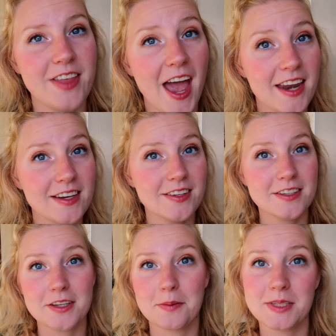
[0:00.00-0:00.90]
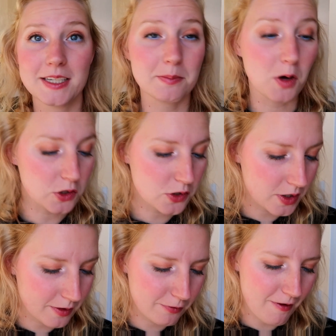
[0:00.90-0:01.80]
Then this update, I'm also
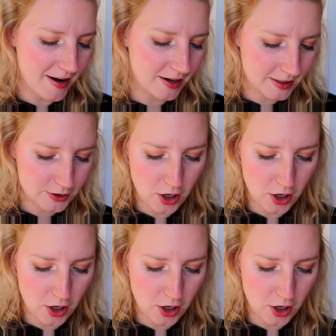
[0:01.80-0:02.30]
going to finally